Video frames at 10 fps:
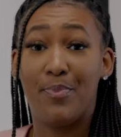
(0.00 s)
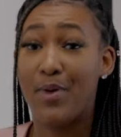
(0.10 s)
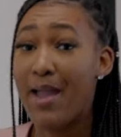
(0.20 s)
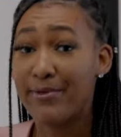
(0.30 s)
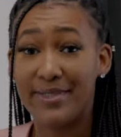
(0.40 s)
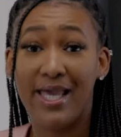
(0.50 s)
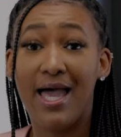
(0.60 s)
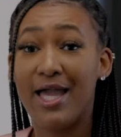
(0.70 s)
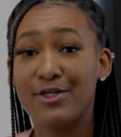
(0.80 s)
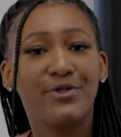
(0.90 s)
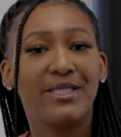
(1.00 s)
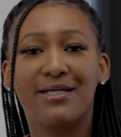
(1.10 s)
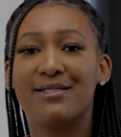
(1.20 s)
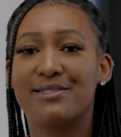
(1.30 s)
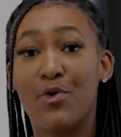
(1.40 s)
probably 100
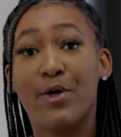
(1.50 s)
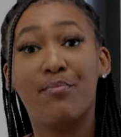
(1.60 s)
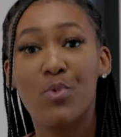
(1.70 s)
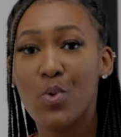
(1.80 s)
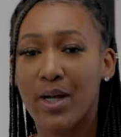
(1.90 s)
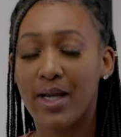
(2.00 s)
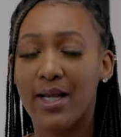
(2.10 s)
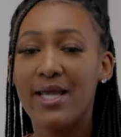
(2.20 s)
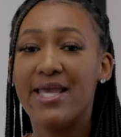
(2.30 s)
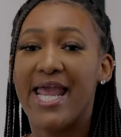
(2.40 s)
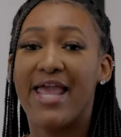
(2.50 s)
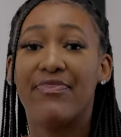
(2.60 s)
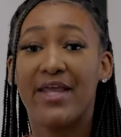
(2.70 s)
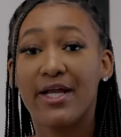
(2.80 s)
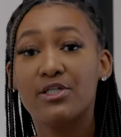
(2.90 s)
years or more,
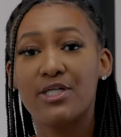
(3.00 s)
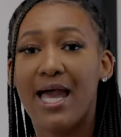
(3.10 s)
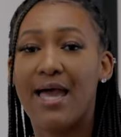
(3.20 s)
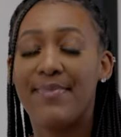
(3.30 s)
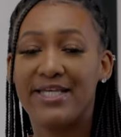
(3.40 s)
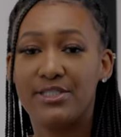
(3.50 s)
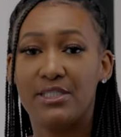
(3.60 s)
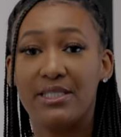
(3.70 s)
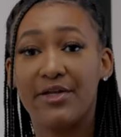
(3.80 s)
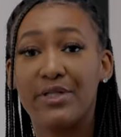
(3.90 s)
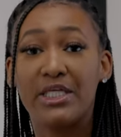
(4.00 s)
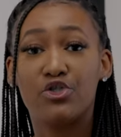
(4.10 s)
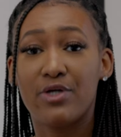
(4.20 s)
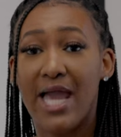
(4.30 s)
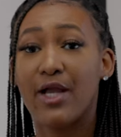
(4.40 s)
and their job is to literally
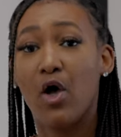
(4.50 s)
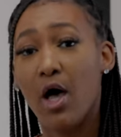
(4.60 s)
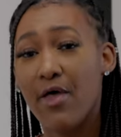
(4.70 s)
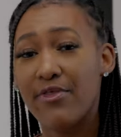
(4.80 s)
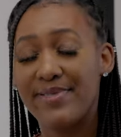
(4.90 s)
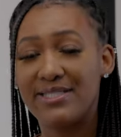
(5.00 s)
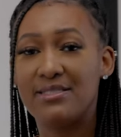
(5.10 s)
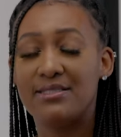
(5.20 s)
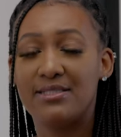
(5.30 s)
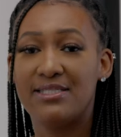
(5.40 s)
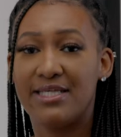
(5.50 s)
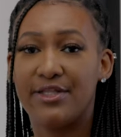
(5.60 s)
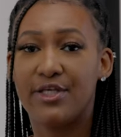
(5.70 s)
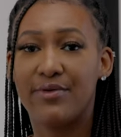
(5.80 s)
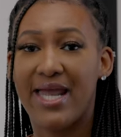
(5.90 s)
track all the businesses
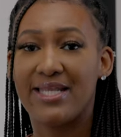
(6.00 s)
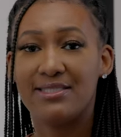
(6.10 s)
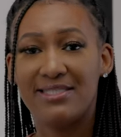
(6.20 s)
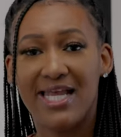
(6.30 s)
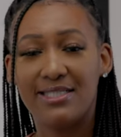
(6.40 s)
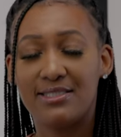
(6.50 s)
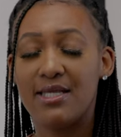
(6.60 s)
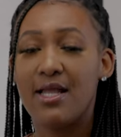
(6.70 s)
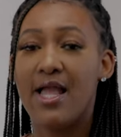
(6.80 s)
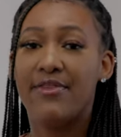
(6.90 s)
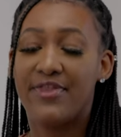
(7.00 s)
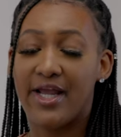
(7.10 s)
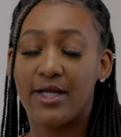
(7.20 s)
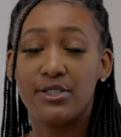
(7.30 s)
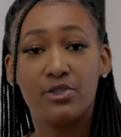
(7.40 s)
in the United States,
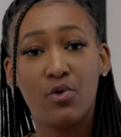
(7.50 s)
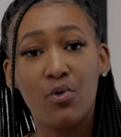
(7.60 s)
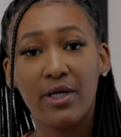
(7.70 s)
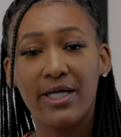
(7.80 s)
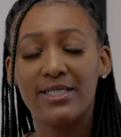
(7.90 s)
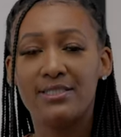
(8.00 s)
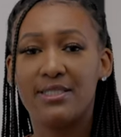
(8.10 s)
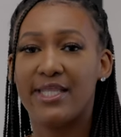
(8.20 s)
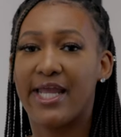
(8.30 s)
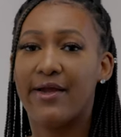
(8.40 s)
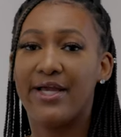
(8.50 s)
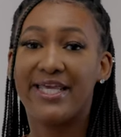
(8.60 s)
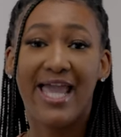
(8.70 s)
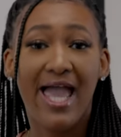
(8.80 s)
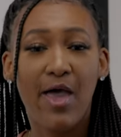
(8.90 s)
their scores, their
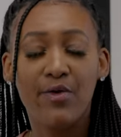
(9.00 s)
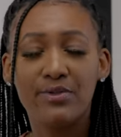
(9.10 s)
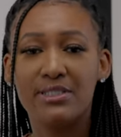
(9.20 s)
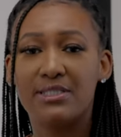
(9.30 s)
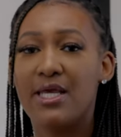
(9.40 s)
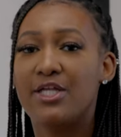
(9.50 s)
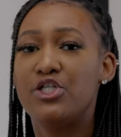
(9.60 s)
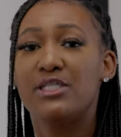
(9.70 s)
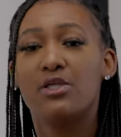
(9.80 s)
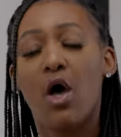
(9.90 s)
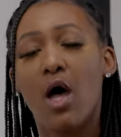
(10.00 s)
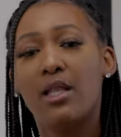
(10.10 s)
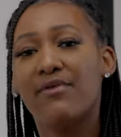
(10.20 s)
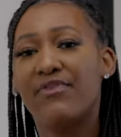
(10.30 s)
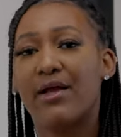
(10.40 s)
accounts, just
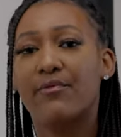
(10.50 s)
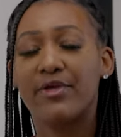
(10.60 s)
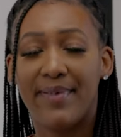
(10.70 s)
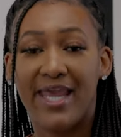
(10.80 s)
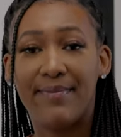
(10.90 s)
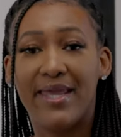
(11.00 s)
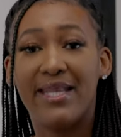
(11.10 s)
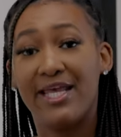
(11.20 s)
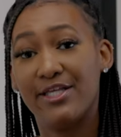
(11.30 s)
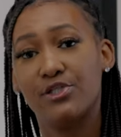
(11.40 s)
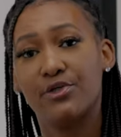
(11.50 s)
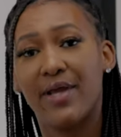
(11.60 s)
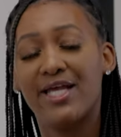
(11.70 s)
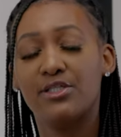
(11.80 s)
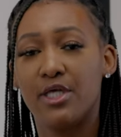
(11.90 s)
all of their repayment
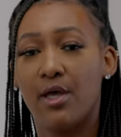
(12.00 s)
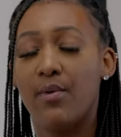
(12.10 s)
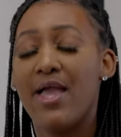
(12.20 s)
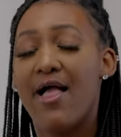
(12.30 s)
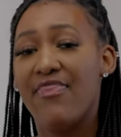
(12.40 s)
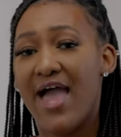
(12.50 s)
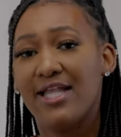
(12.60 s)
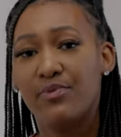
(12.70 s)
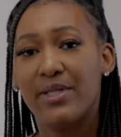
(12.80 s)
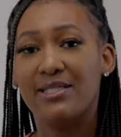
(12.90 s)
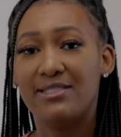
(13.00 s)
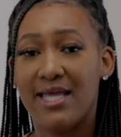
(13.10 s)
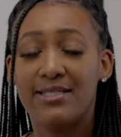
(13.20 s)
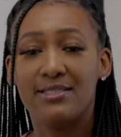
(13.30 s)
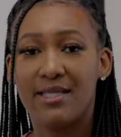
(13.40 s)
history. So that's what a
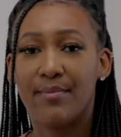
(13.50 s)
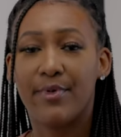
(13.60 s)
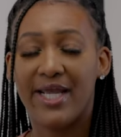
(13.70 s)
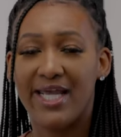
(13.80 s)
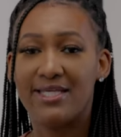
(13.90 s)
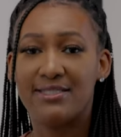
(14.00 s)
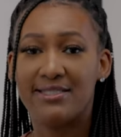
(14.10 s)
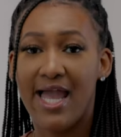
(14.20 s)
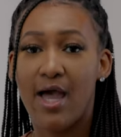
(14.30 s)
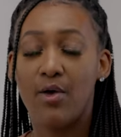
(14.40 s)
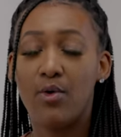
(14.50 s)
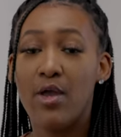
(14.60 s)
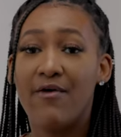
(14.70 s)
DUNS number is. Now,